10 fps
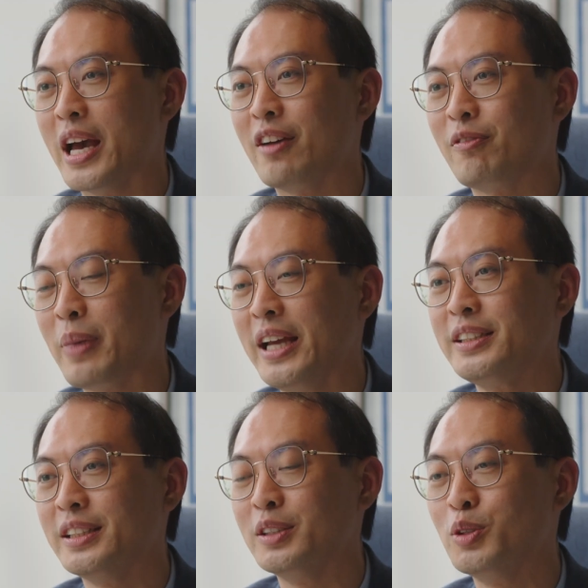have
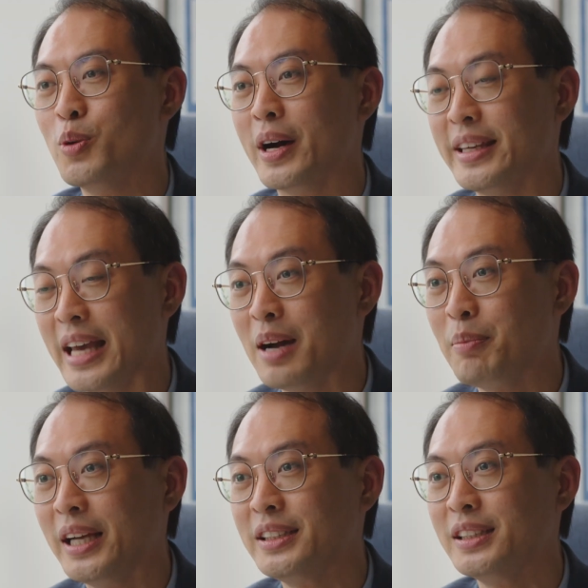patients who are young
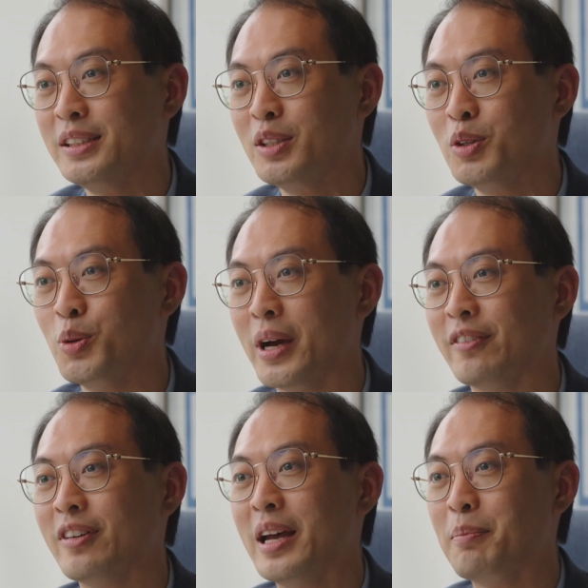patients who
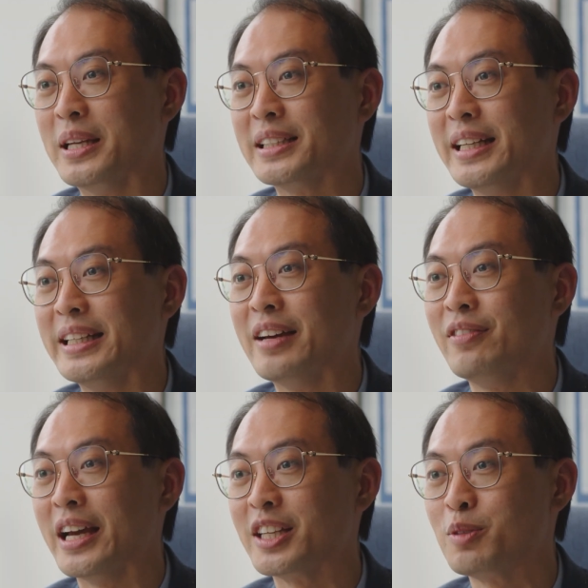have basically
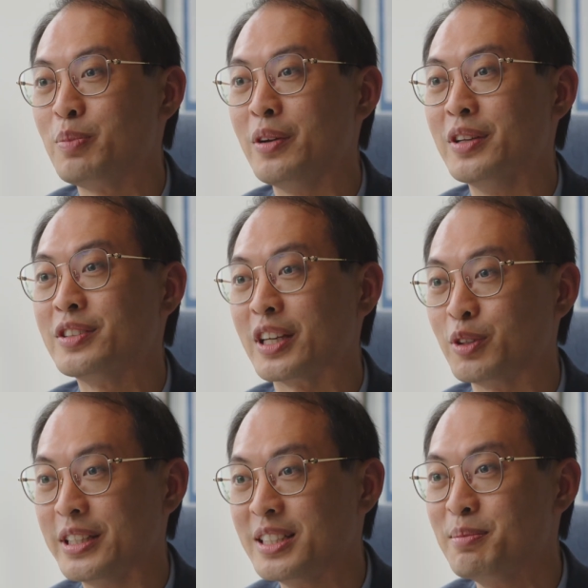never experienced
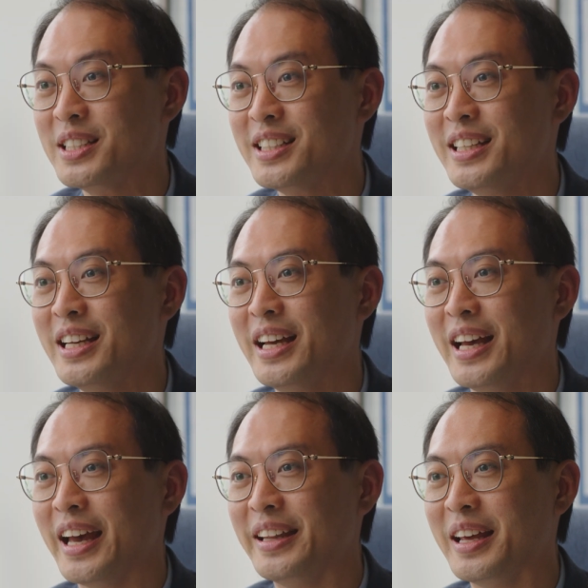sexual intimacy,
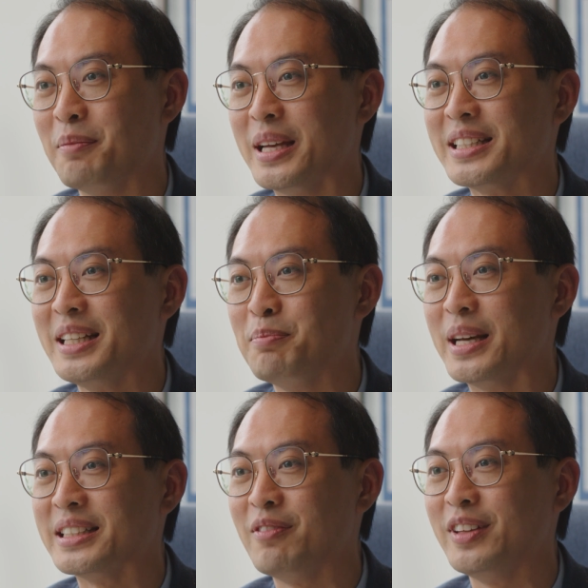and they basically
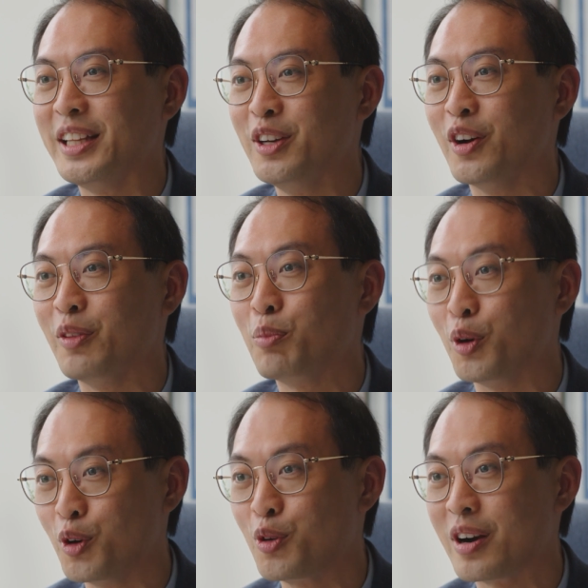base everything on
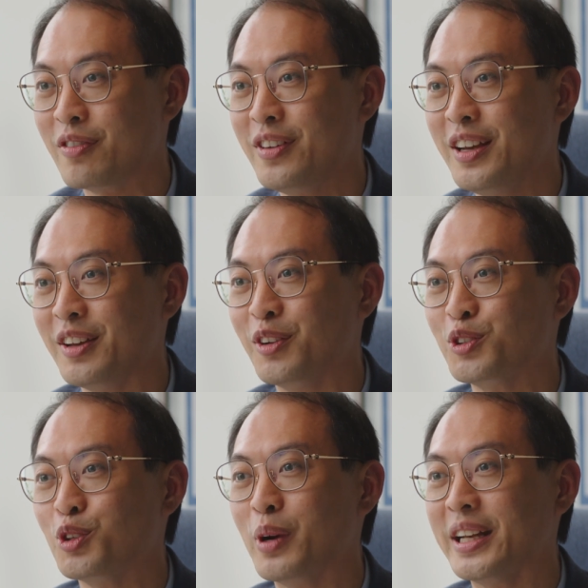pornography and
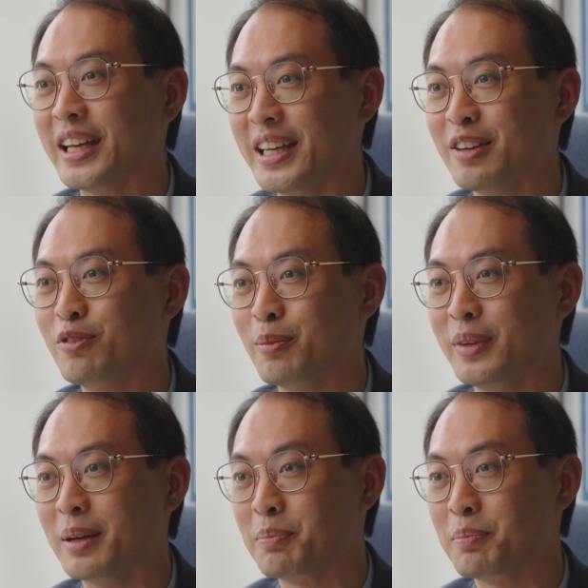also what they hear from their